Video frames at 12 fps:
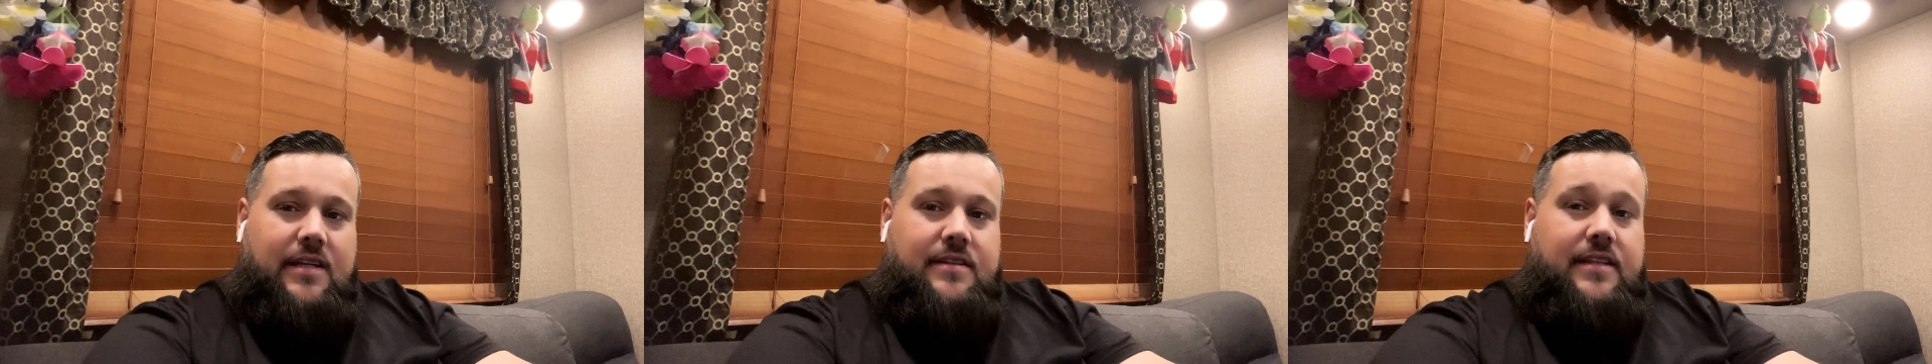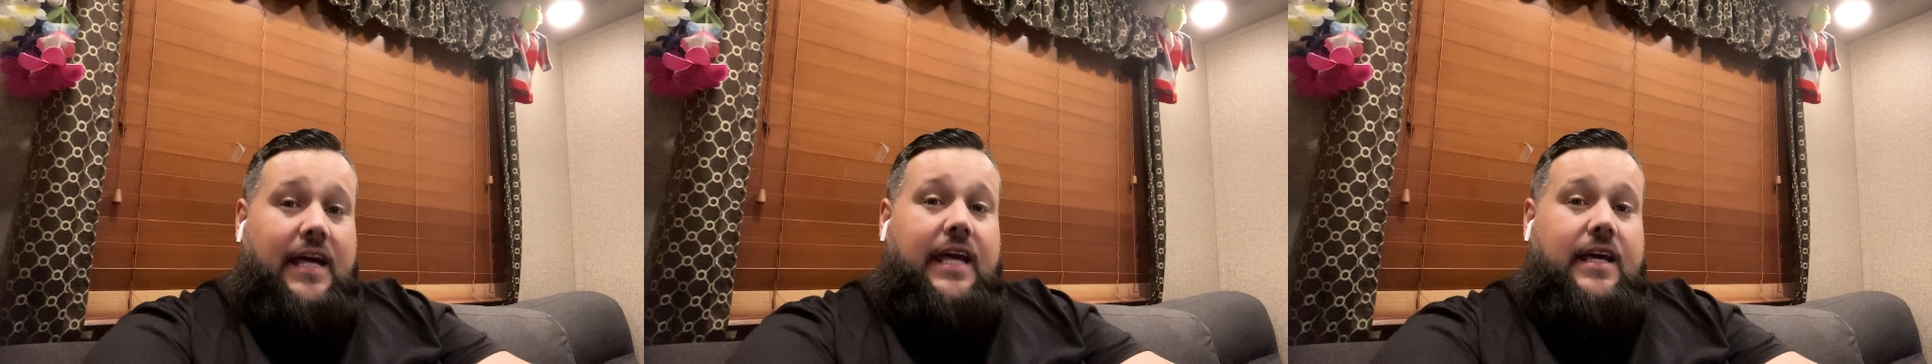
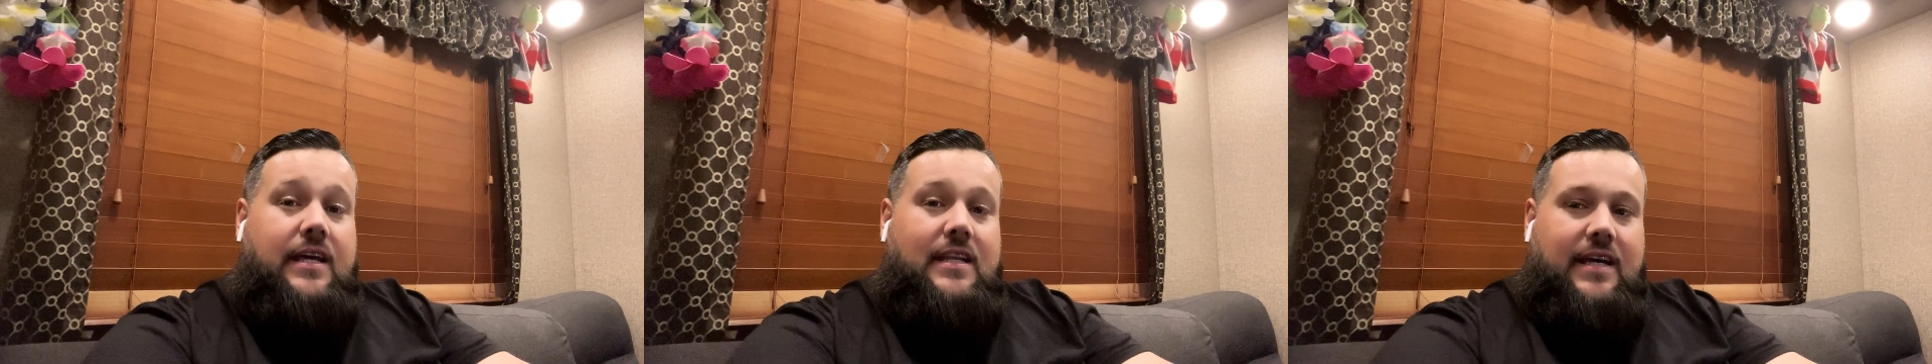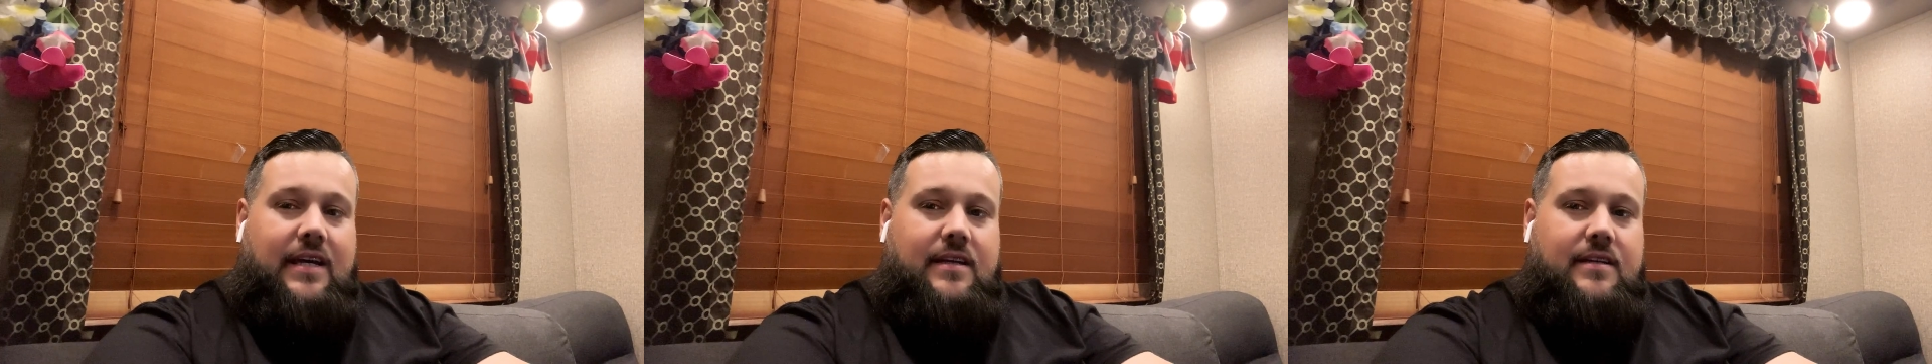The
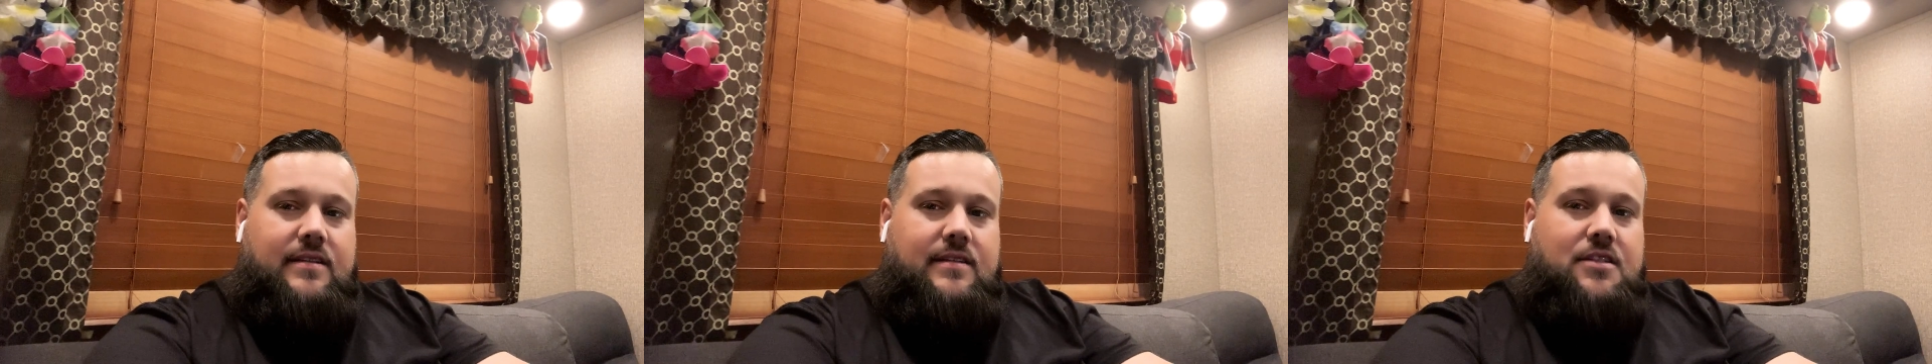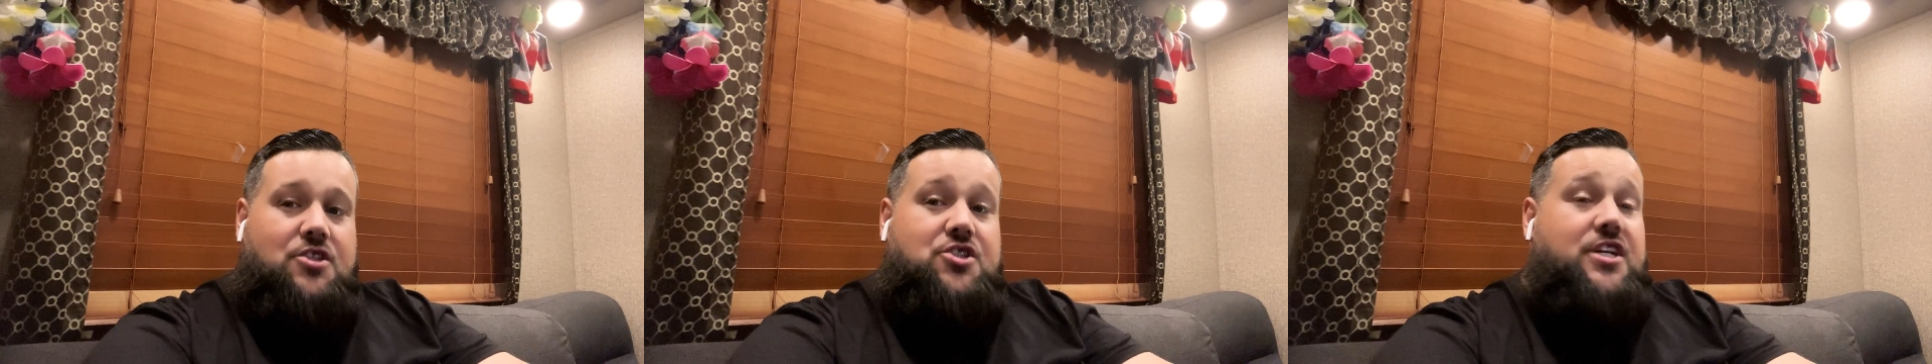healer,
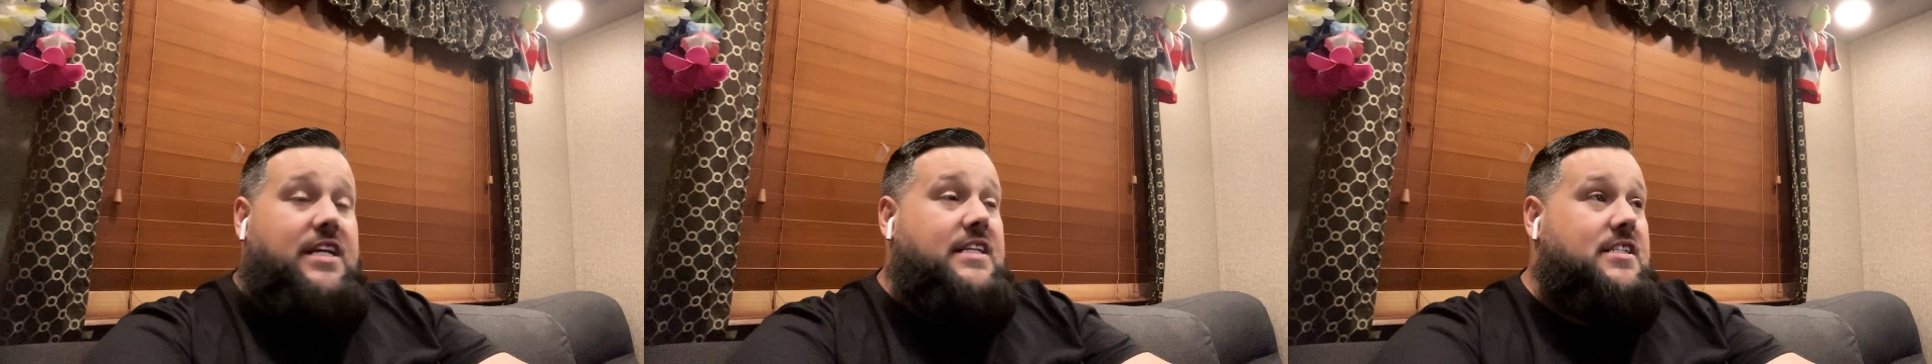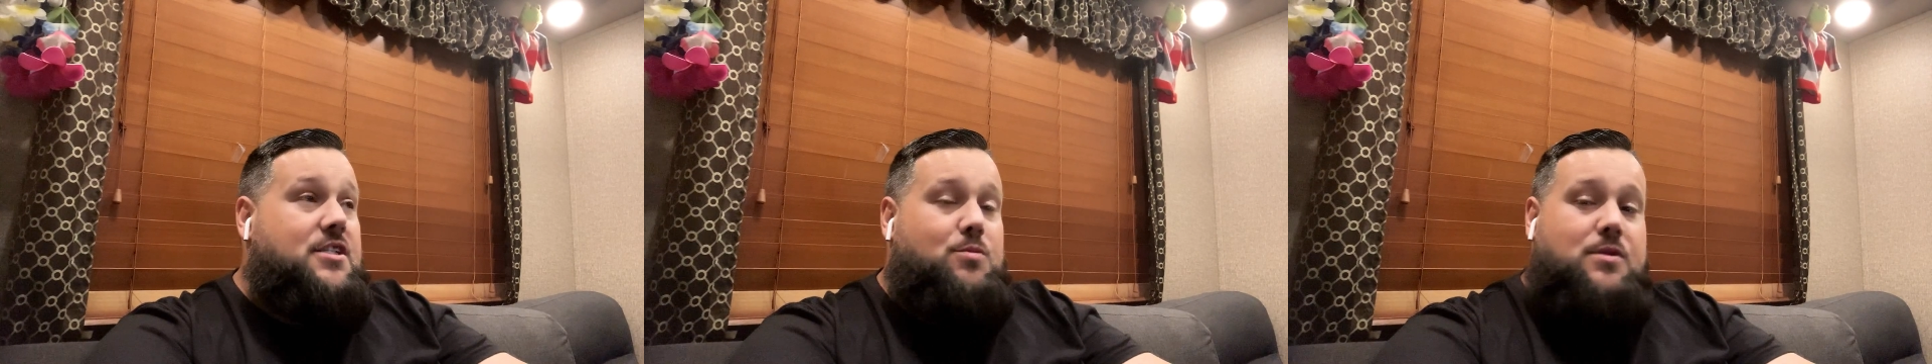
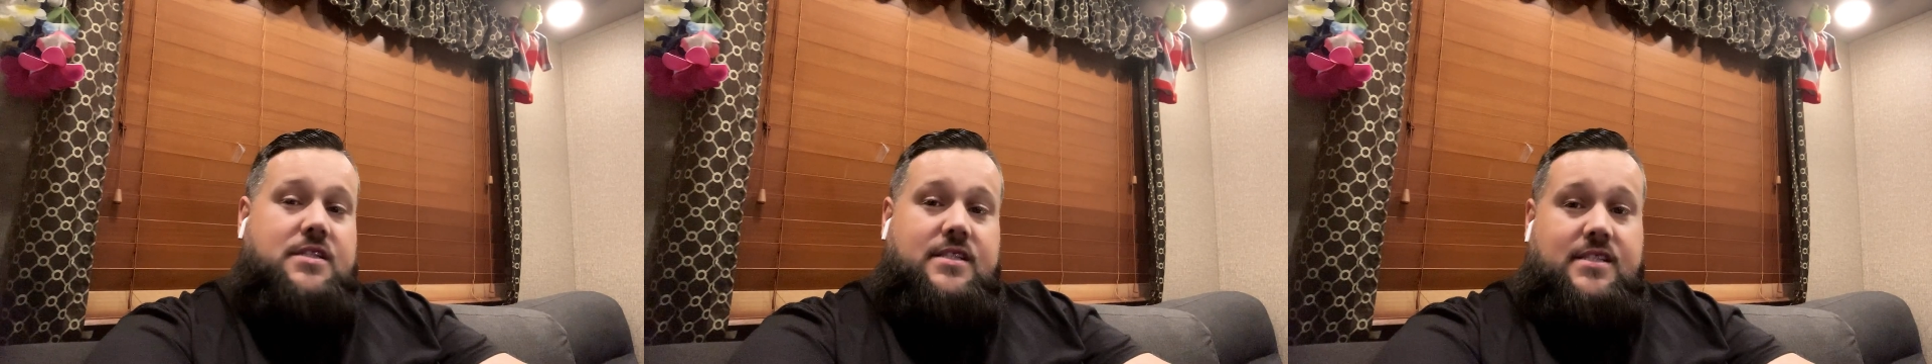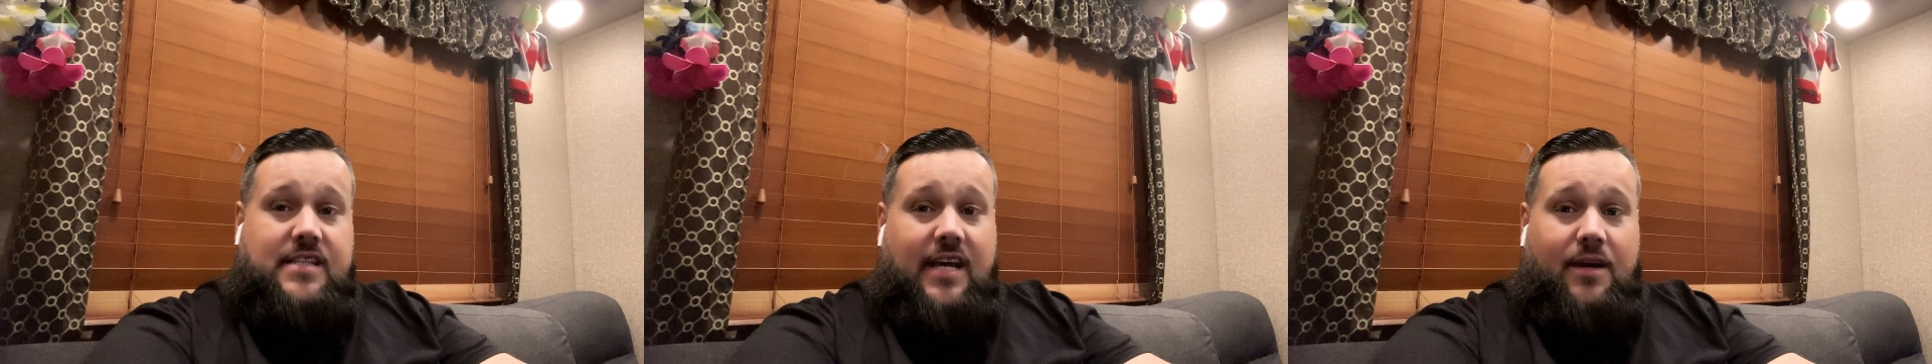Jesus, was in
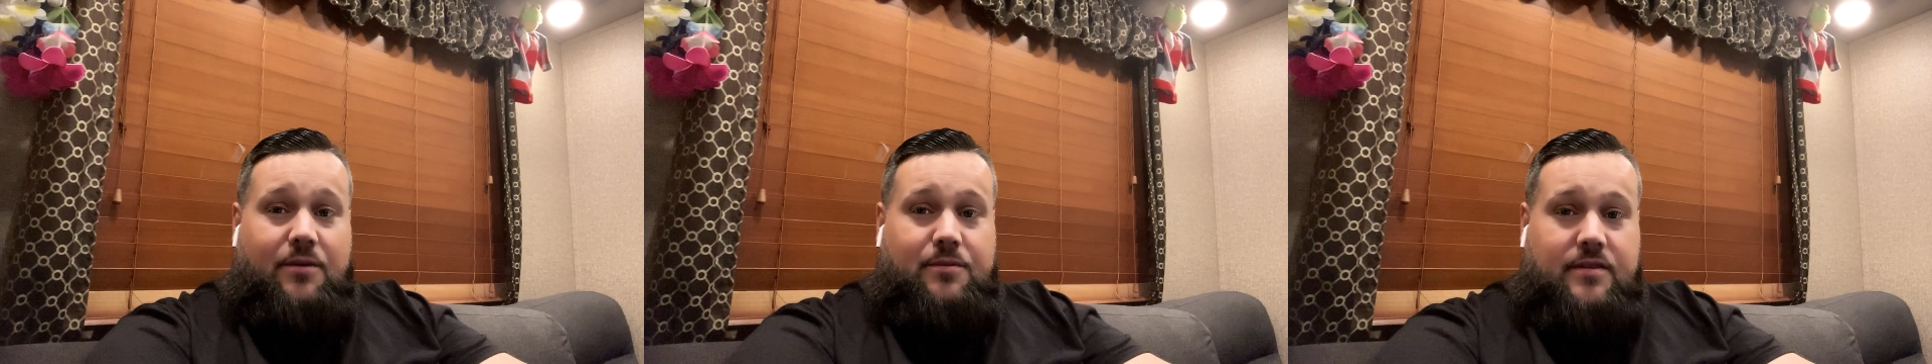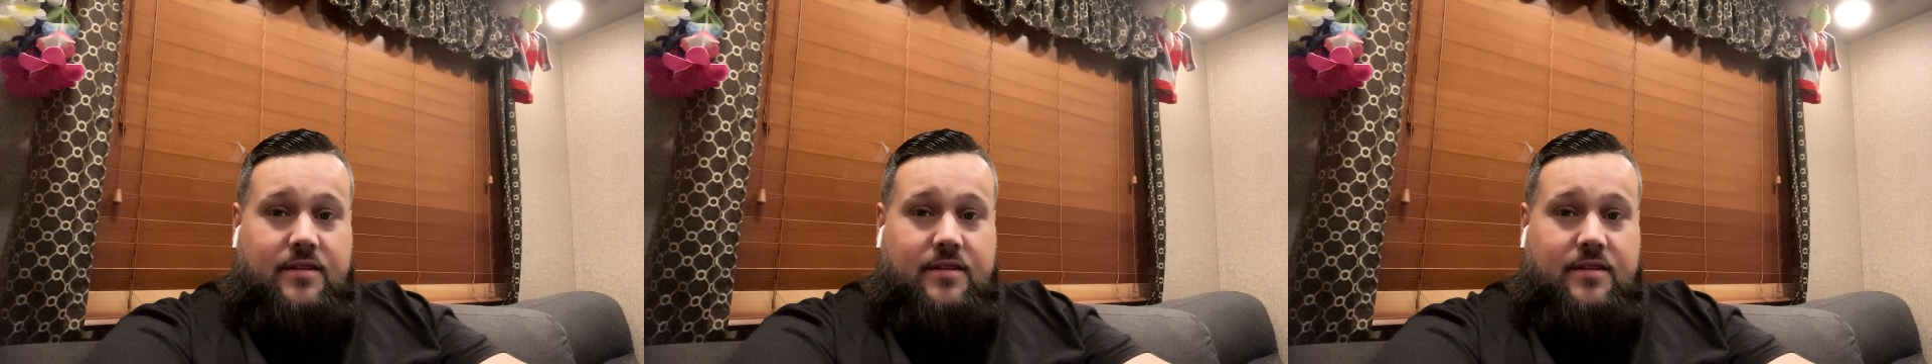town.